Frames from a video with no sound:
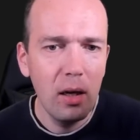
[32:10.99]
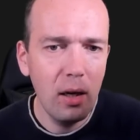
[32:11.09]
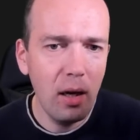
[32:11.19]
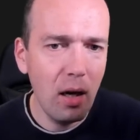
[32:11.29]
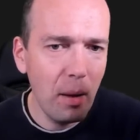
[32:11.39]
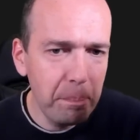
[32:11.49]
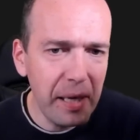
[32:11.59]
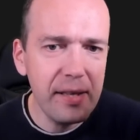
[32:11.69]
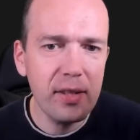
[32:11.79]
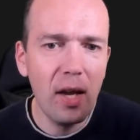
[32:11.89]

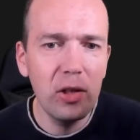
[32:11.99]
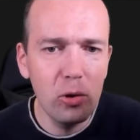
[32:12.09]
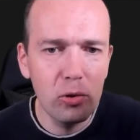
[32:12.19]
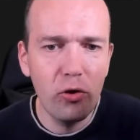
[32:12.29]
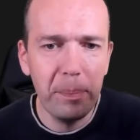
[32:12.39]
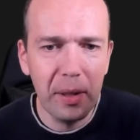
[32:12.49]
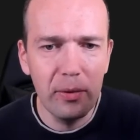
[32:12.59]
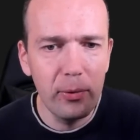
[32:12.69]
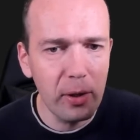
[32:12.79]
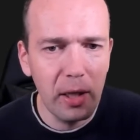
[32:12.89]
b7, you're dropping the
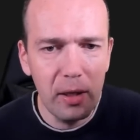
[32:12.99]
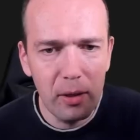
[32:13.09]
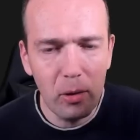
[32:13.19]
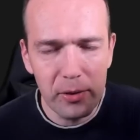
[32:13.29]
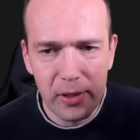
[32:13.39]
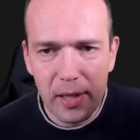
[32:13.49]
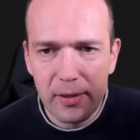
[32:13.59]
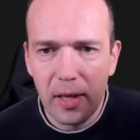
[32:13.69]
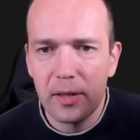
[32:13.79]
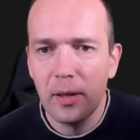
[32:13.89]
rook here on
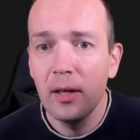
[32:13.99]
c6.